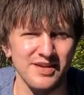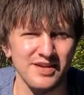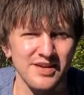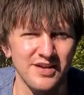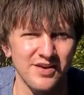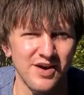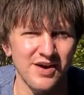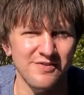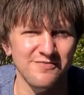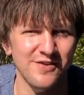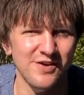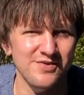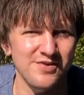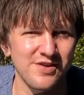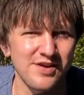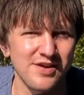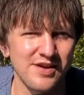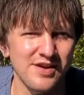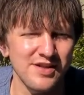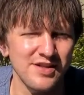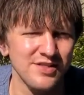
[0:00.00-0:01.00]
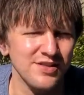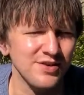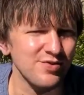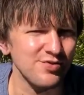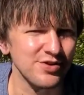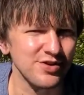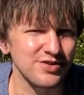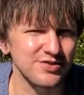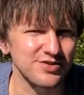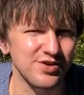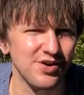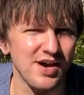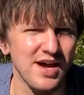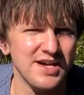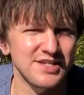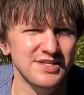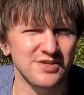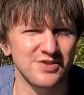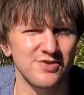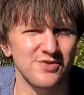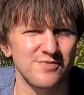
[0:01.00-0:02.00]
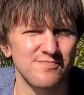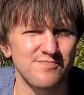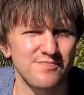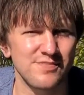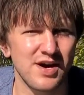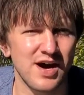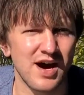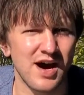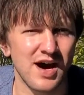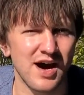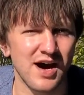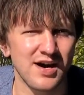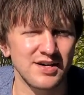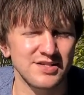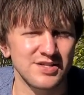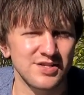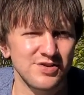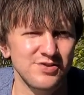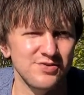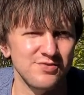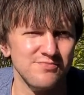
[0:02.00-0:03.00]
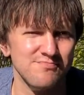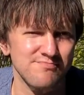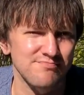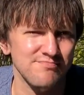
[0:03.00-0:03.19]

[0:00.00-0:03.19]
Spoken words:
in an iPhone, the audio is not as good. So